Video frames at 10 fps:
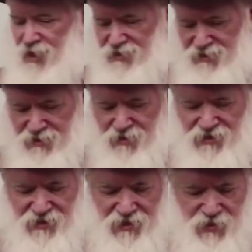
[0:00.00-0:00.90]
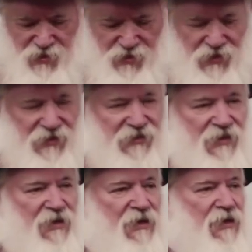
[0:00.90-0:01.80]
Chasidus teaches
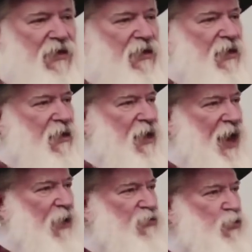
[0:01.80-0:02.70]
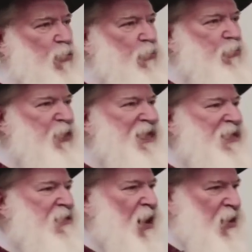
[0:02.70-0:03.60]
us how to
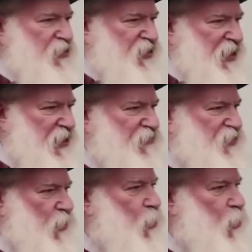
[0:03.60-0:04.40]
peel ourselves